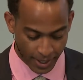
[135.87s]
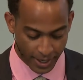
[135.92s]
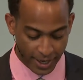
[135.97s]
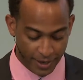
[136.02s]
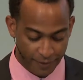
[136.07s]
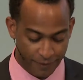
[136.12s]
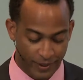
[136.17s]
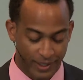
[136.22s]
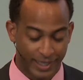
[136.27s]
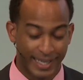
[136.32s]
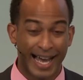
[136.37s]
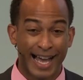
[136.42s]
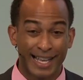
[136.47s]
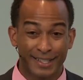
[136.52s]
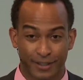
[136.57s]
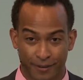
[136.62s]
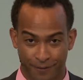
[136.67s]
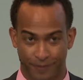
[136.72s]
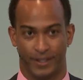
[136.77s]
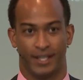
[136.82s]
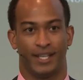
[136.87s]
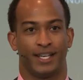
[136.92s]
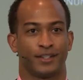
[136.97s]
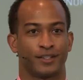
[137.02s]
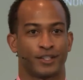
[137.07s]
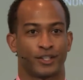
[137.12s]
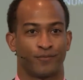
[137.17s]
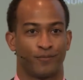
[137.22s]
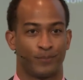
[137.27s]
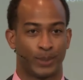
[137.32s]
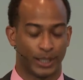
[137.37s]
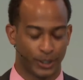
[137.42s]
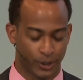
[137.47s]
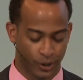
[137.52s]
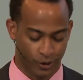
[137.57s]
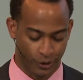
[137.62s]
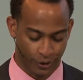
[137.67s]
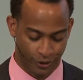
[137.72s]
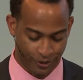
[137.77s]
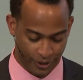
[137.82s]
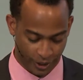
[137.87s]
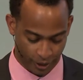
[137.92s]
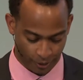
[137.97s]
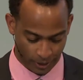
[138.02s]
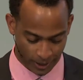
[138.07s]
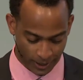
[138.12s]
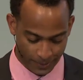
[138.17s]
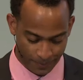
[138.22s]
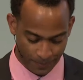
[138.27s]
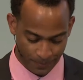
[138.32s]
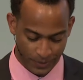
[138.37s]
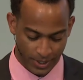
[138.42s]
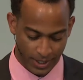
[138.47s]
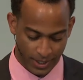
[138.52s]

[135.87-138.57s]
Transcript: in philosophy and political theory.